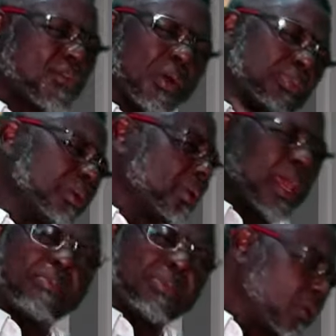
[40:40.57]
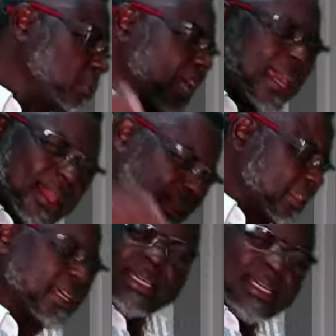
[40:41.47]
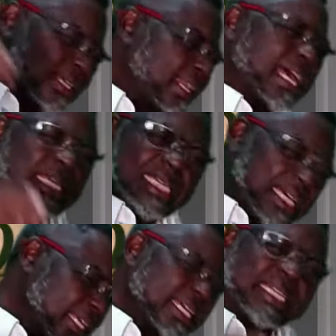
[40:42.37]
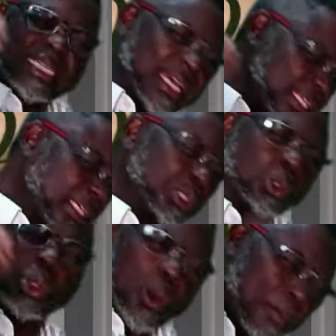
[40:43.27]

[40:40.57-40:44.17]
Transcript: from the realms of hell that Satan sent into